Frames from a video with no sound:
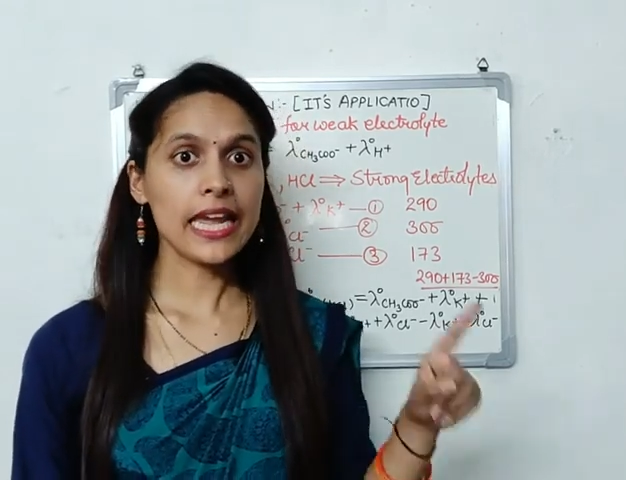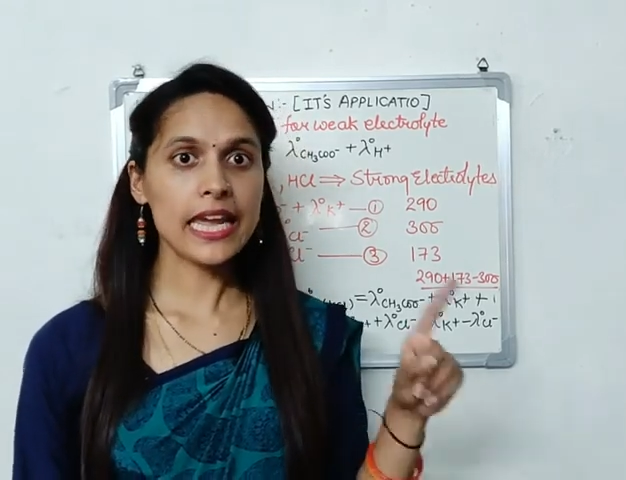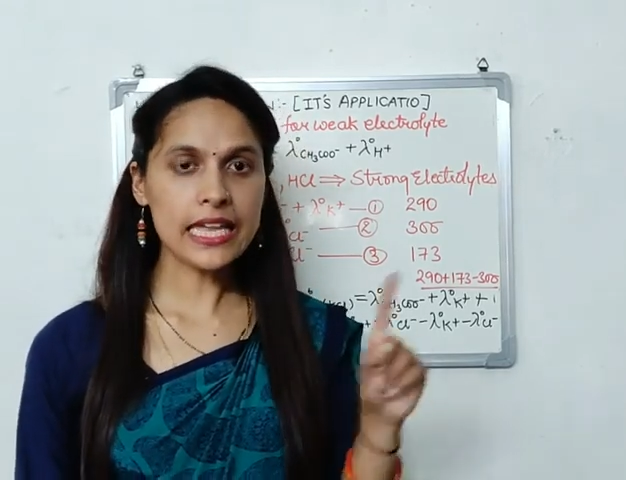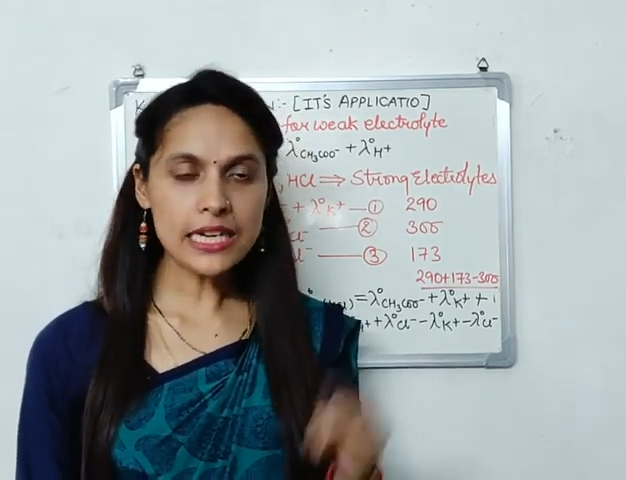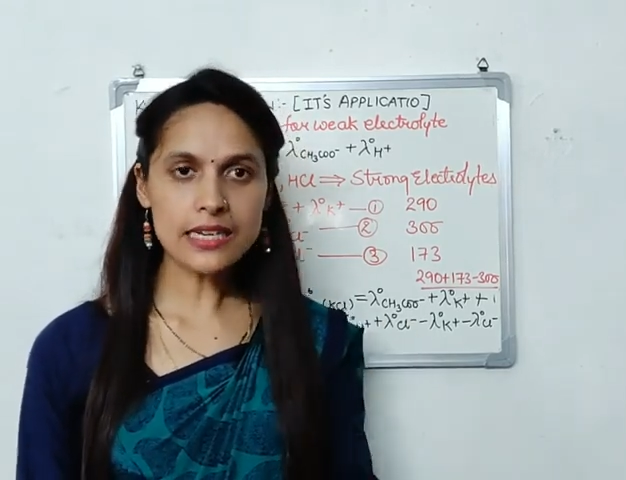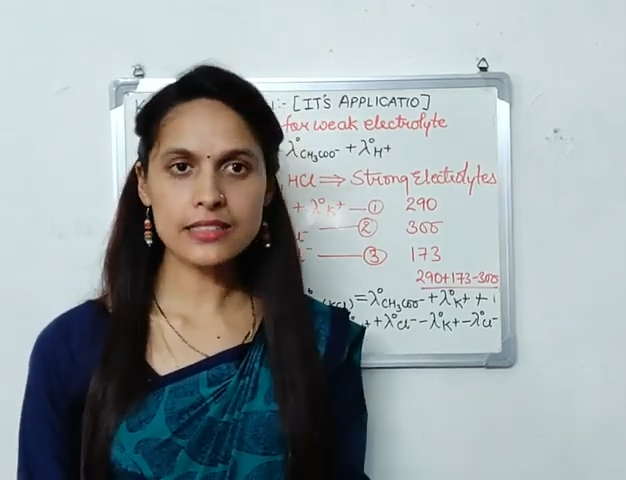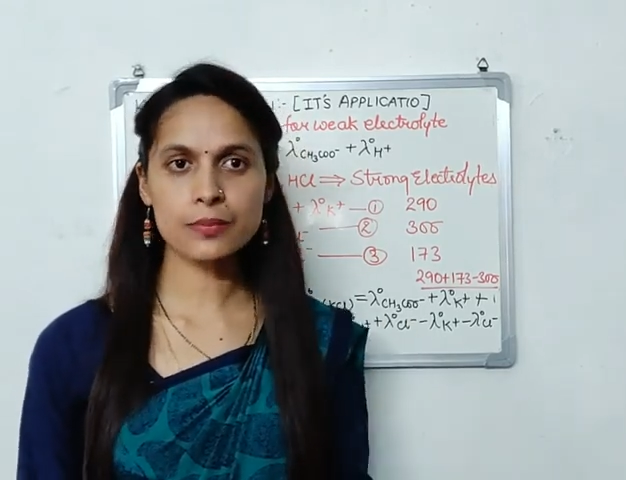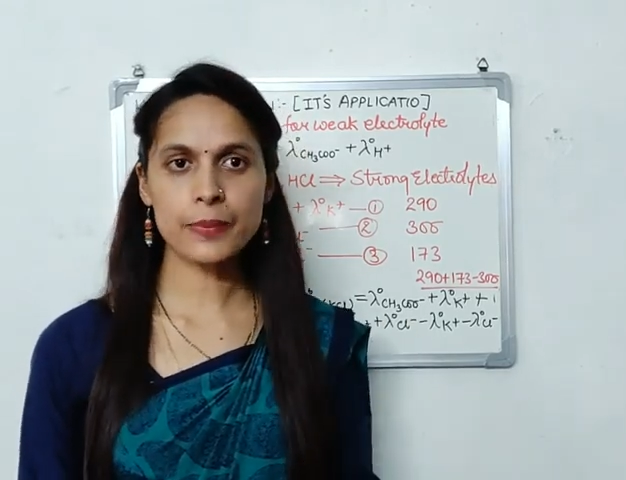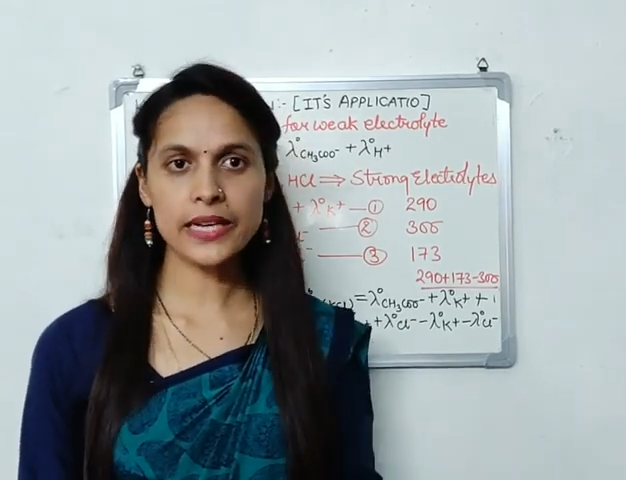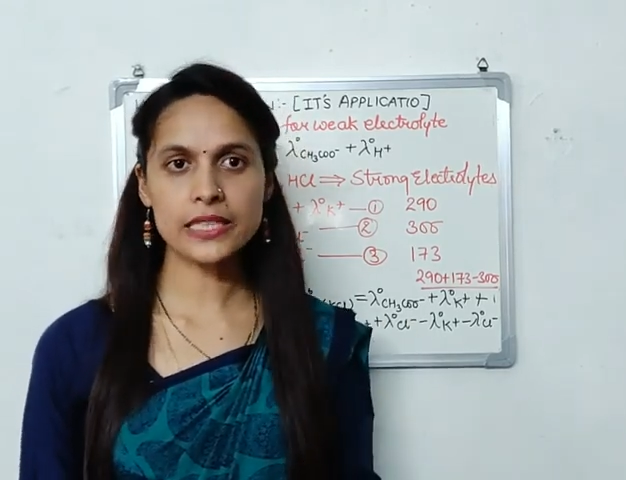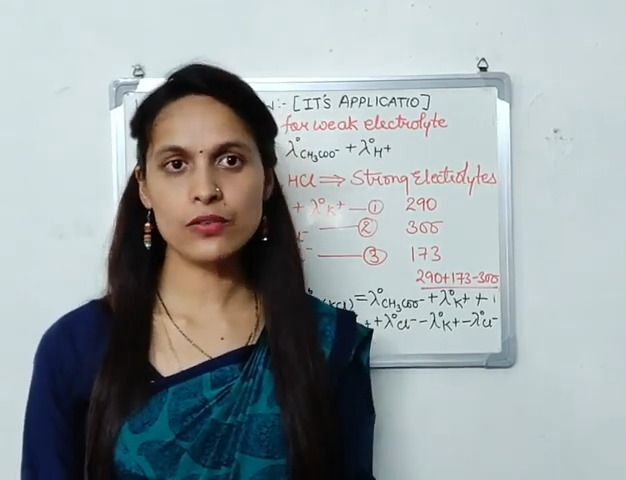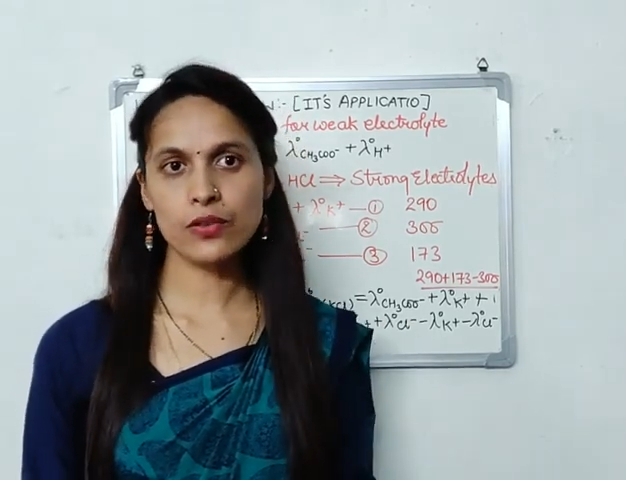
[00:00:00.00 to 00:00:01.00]

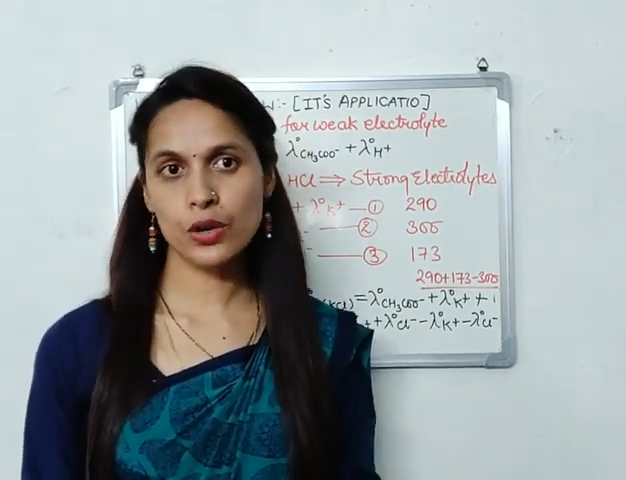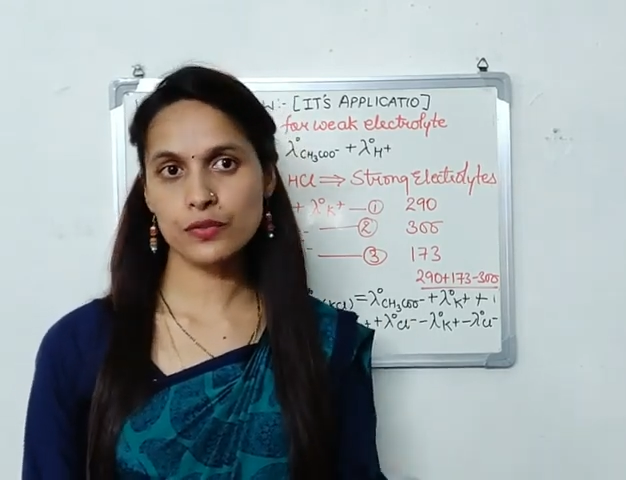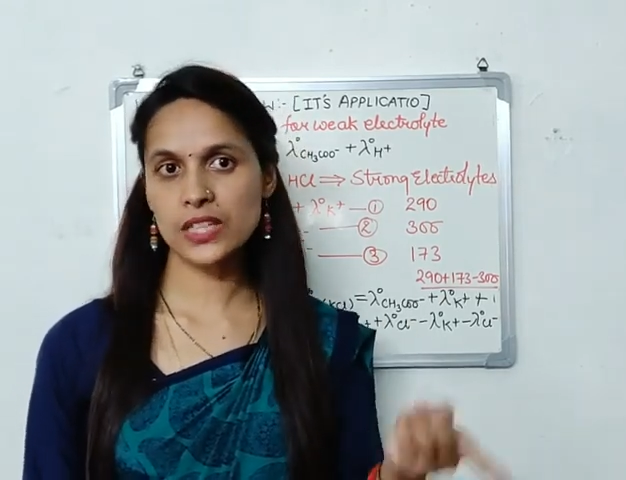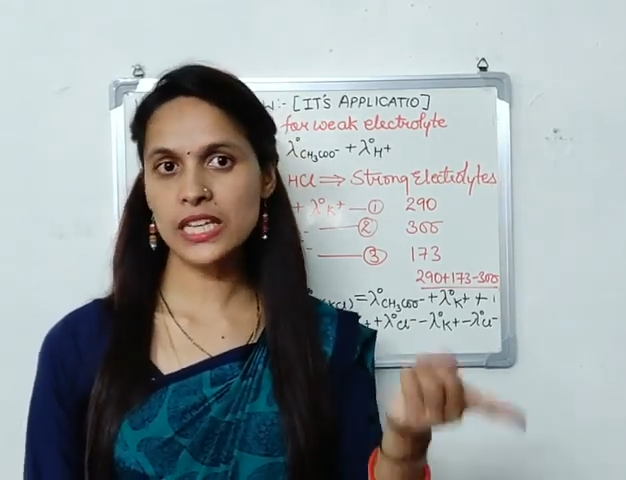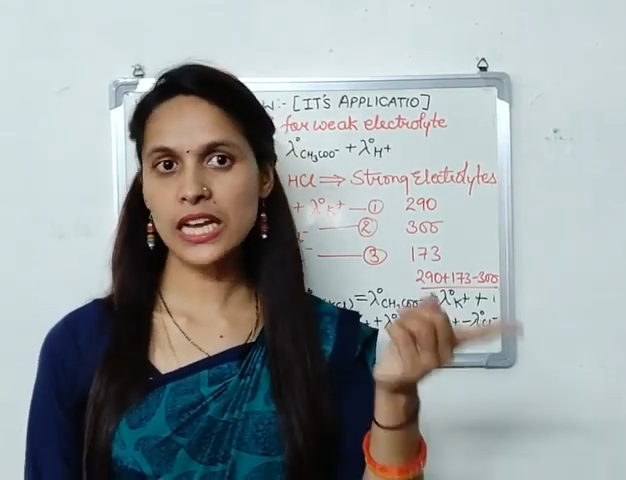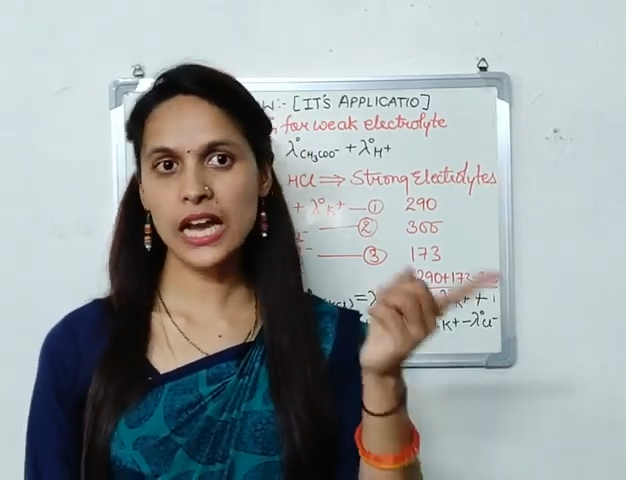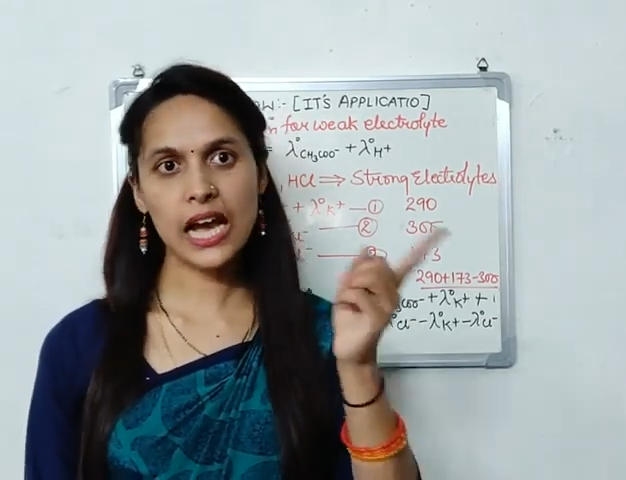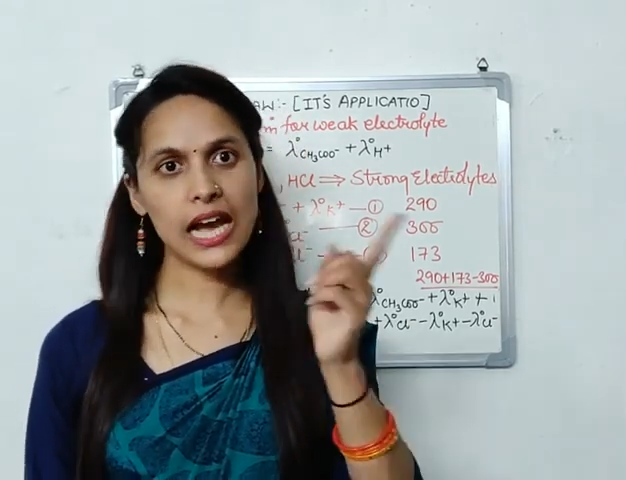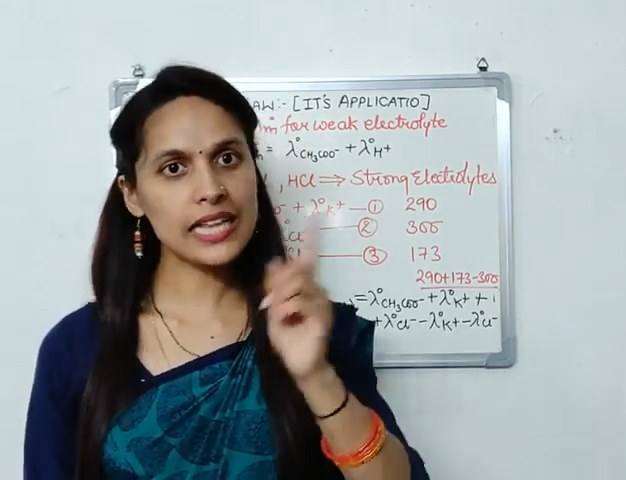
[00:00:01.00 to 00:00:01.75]
irrespective of the